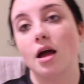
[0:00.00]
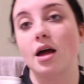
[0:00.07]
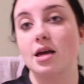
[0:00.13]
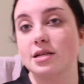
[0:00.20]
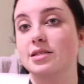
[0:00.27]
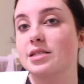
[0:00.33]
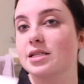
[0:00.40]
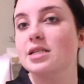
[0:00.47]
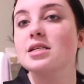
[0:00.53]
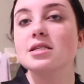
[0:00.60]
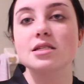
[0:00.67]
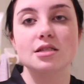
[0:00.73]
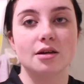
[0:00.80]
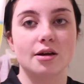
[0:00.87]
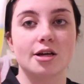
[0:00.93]
And
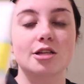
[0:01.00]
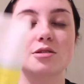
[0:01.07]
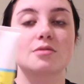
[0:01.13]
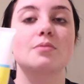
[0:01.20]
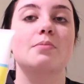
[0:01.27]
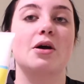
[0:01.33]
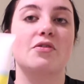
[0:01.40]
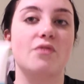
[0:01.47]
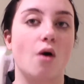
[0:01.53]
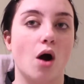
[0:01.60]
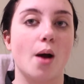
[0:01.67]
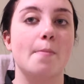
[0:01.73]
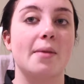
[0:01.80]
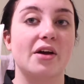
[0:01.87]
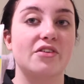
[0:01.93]
this is by
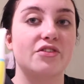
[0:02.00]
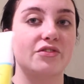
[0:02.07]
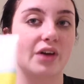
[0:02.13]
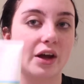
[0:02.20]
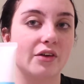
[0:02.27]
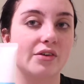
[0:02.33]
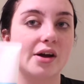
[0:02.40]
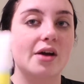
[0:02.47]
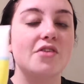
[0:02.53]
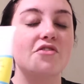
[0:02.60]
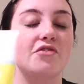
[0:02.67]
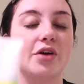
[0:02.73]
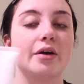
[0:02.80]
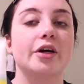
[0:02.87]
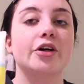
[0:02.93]
far my
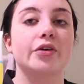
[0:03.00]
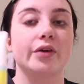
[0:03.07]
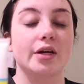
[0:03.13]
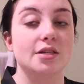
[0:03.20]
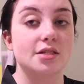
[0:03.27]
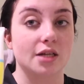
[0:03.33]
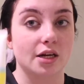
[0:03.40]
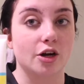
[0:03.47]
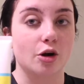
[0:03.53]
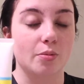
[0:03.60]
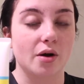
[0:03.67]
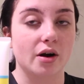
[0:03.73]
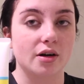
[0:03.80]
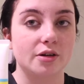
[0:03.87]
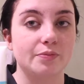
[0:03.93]
favorite Fair Korean skincare
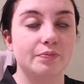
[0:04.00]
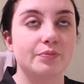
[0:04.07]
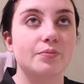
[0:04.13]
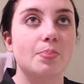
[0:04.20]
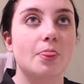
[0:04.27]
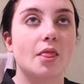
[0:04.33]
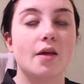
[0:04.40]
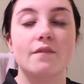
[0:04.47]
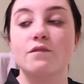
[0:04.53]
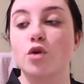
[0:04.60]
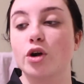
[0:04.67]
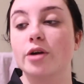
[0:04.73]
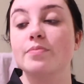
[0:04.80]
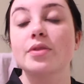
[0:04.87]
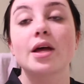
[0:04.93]
product
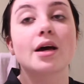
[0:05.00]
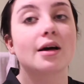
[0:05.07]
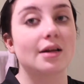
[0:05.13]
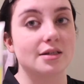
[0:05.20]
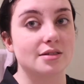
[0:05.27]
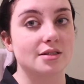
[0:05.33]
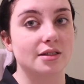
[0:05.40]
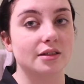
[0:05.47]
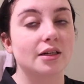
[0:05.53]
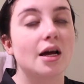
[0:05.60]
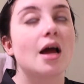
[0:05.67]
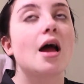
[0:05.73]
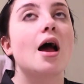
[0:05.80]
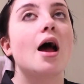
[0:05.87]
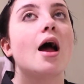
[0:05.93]
for
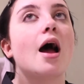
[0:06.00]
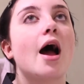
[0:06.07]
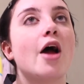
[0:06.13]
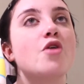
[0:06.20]
cleansing.